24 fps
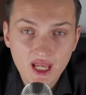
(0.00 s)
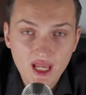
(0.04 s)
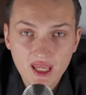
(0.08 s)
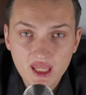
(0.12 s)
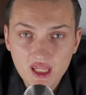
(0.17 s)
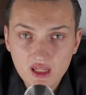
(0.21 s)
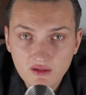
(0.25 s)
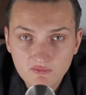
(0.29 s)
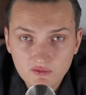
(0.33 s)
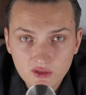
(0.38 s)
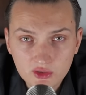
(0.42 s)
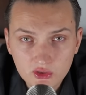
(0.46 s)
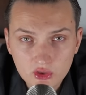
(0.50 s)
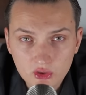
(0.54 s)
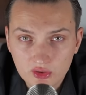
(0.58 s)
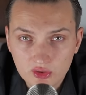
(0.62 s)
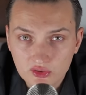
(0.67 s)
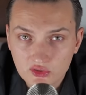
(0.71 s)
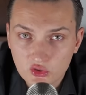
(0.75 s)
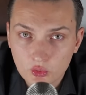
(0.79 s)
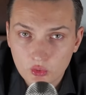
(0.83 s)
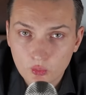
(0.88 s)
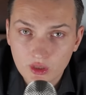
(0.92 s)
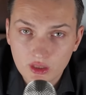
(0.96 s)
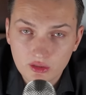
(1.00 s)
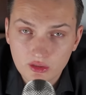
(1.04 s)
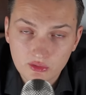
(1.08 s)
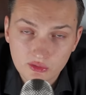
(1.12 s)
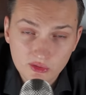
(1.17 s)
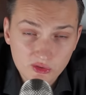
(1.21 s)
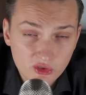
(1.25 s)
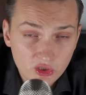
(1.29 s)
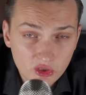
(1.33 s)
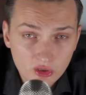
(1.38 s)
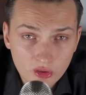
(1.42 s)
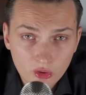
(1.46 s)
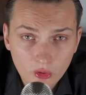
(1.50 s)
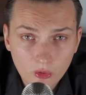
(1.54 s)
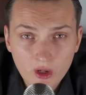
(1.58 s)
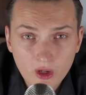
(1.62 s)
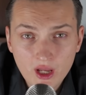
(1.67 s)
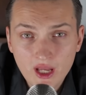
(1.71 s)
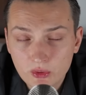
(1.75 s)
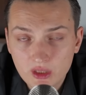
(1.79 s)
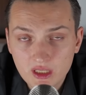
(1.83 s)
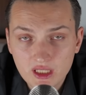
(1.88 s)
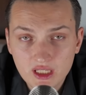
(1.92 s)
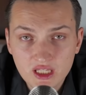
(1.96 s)
If the tokens went to zero,
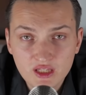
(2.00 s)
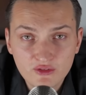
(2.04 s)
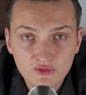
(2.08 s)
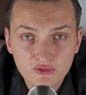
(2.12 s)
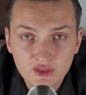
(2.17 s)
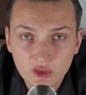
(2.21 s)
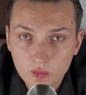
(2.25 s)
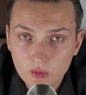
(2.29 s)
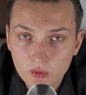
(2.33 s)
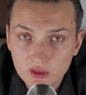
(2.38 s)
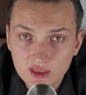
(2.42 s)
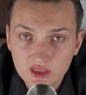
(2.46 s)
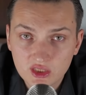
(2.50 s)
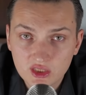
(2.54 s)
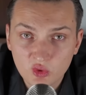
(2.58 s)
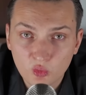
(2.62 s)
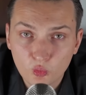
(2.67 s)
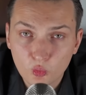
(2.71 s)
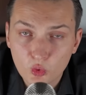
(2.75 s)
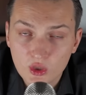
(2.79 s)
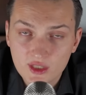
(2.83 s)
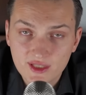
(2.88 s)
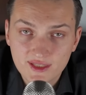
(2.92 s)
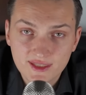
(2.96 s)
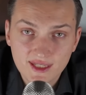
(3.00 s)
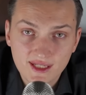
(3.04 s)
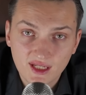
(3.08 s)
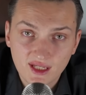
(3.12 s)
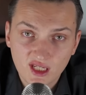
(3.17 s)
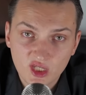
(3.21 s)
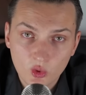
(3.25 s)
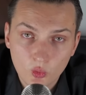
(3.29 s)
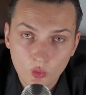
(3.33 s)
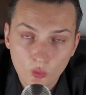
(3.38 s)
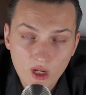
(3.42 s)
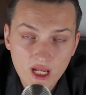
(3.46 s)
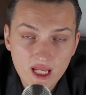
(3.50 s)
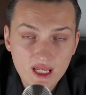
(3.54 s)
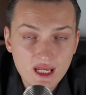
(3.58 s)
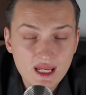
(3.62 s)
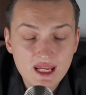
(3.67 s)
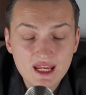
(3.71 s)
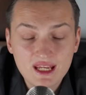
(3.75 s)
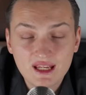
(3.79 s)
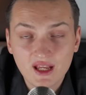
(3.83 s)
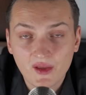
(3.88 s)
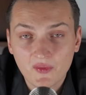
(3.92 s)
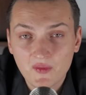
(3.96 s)
if liquidity was taken away,
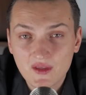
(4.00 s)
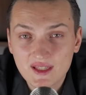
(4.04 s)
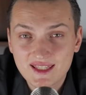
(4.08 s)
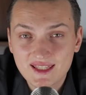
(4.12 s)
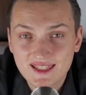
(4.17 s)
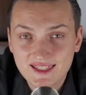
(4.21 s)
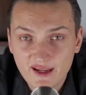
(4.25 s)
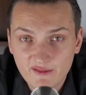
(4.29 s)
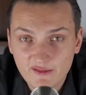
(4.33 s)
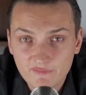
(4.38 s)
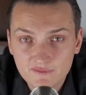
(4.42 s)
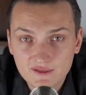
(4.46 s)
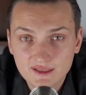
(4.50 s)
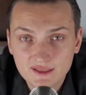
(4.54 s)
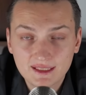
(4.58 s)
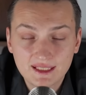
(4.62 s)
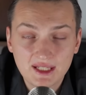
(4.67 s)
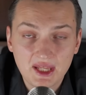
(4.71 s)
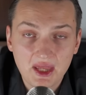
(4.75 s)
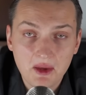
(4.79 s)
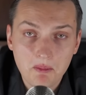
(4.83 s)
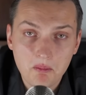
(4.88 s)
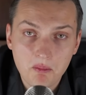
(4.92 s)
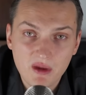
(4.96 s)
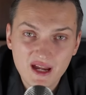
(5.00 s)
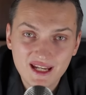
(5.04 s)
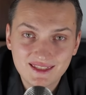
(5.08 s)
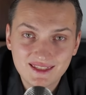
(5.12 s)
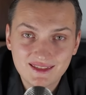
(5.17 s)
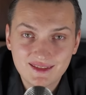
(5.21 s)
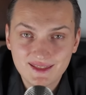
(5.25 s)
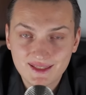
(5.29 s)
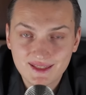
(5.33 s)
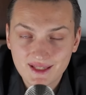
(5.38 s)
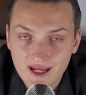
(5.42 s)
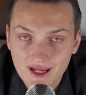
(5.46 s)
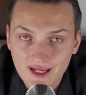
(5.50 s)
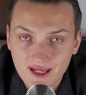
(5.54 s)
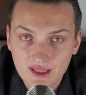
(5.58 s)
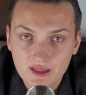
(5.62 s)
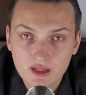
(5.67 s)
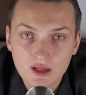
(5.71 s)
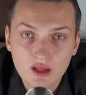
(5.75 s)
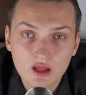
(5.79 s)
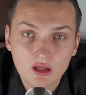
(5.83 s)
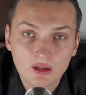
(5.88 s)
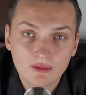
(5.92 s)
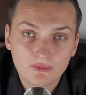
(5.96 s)
that's definitely a bad
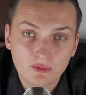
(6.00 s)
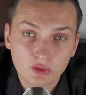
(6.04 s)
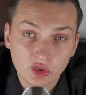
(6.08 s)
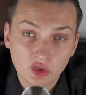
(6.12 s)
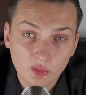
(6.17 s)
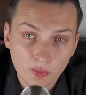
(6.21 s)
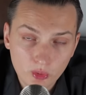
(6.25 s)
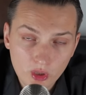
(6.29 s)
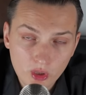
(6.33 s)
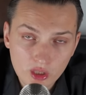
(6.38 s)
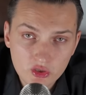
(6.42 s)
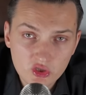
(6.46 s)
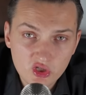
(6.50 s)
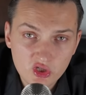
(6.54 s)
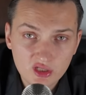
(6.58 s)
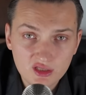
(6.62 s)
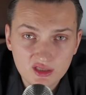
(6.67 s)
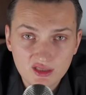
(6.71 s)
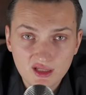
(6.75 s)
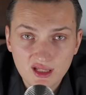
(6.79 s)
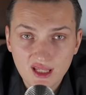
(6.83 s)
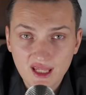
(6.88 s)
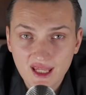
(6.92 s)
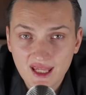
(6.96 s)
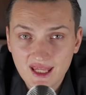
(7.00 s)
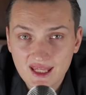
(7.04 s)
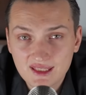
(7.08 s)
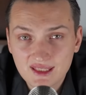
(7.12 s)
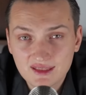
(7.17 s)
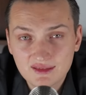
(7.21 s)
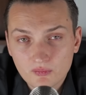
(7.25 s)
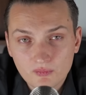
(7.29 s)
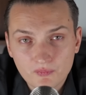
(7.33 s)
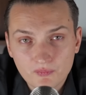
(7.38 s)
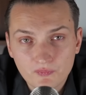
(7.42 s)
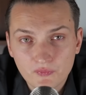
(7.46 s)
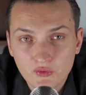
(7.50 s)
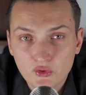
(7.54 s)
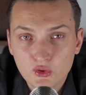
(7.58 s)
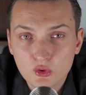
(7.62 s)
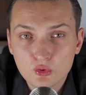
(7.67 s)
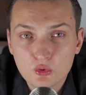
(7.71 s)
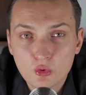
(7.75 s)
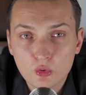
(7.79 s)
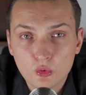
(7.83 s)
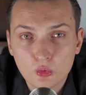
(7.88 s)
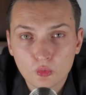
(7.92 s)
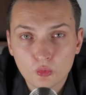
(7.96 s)
sign for the project and
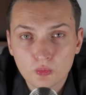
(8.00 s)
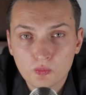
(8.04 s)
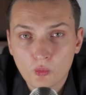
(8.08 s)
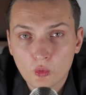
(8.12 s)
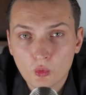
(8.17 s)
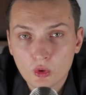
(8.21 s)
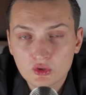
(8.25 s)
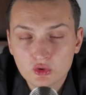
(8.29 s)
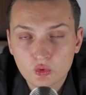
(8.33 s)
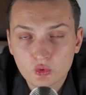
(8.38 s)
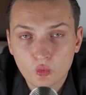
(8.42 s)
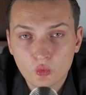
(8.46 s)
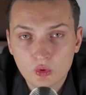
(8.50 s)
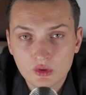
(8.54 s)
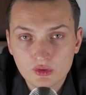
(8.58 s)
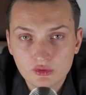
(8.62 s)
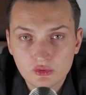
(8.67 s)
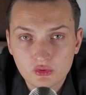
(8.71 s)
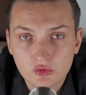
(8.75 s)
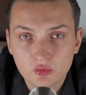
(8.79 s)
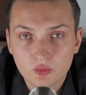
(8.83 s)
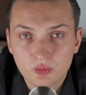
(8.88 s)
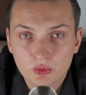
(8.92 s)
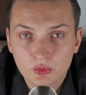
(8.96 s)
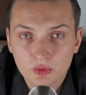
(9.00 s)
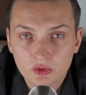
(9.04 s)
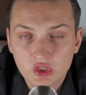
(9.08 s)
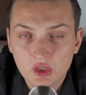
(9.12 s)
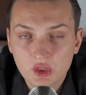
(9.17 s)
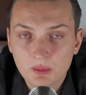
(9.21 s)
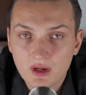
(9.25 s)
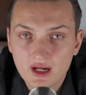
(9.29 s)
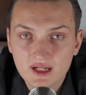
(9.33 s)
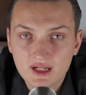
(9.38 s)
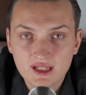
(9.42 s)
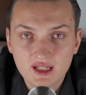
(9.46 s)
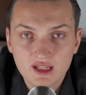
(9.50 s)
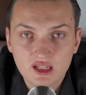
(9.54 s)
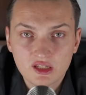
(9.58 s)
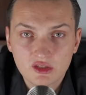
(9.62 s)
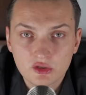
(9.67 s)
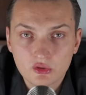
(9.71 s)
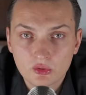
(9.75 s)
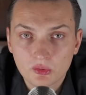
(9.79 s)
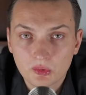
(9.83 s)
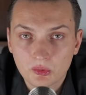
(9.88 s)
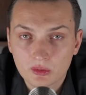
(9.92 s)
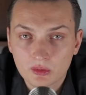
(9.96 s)
you won't want to put your money
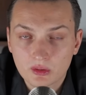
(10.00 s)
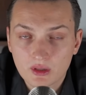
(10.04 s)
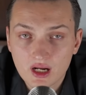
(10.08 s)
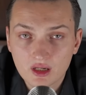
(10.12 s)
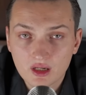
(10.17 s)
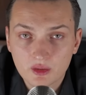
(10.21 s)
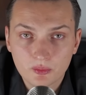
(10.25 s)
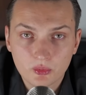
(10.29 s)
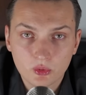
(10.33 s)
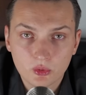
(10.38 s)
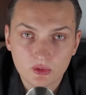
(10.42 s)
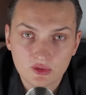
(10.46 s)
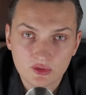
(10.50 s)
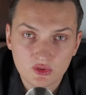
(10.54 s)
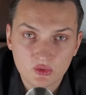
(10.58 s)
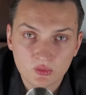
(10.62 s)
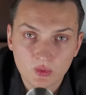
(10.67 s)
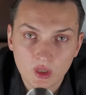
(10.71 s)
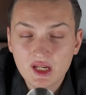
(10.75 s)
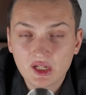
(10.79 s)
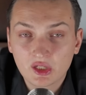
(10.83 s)
into a rug pull as well.